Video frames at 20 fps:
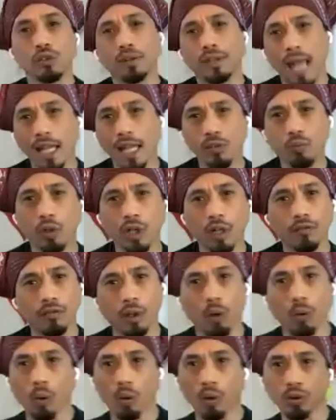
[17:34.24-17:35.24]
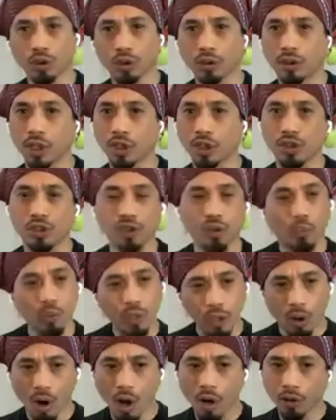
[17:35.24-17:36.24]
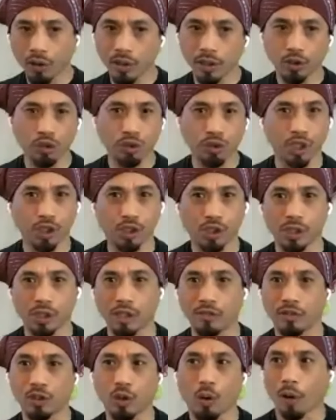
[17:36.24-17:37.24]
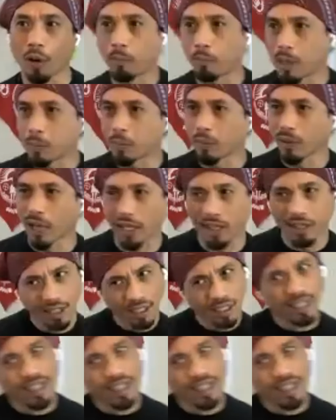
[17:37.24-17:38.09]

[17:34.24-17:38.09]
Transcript: So that's one of the oral traditions. So we honor the tradition, even though our people are like,